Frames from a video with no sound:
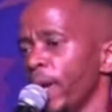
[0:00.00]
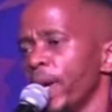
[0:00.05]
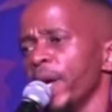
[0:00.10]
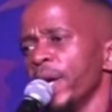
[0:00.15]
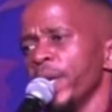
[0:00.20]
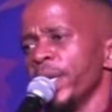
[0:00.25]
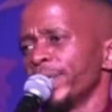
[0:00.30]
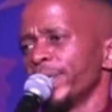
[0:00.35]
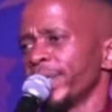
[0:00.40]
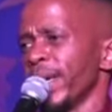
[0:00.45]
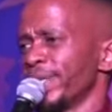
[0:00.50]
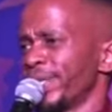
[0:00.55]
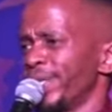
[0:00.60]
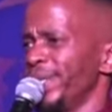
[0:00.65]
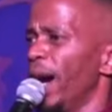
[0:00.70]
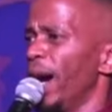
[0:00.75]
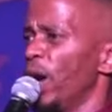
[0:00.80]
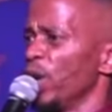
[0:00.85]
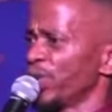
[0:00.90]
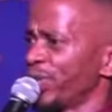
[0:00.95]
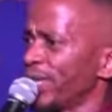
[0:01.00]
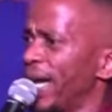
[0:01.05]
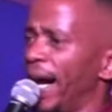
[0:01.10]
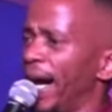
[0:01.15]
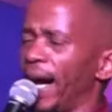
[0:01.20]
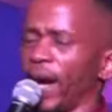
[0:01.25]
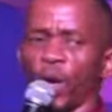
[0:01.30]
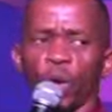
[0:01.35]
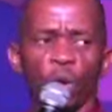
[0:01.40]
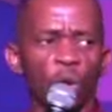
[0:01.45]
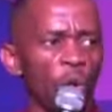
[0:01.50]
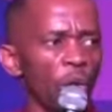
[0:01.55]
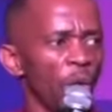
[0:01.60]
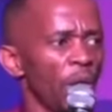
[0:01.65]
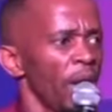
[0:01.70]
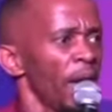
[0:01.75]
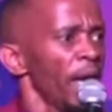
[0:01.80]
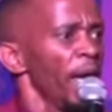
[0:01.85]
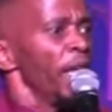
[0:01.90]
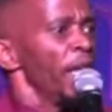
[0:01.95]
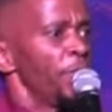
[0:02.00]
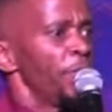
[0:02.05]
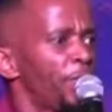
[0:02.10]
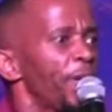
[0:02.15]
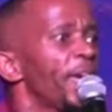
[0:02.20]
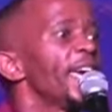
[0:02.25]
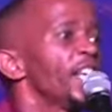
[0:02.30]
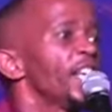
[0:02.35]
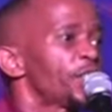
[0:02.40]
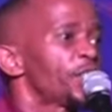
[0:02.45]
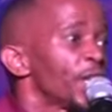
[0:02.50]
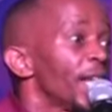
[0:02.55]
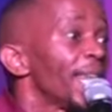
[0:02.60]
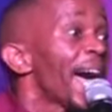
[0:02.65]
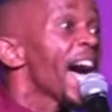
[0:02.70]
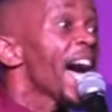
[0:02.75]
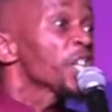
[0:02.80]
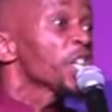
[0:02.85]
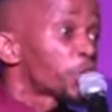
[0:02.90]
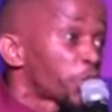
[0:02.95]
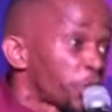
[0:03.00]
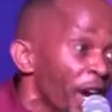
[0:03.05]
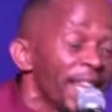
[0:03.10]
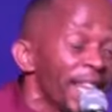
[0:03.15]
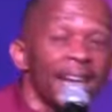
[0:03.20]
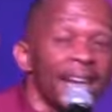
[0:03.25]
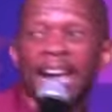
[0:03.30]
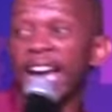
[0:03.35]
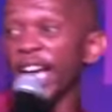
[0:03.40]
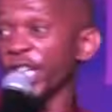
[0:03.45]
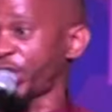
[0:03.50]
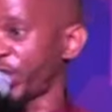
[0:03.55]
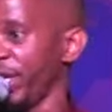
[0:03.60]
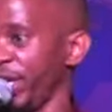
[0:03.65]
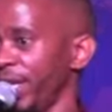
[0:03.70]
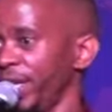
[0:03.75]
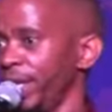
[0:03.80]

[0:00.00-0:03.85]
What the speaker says: sezinyawo zakho. This last generation,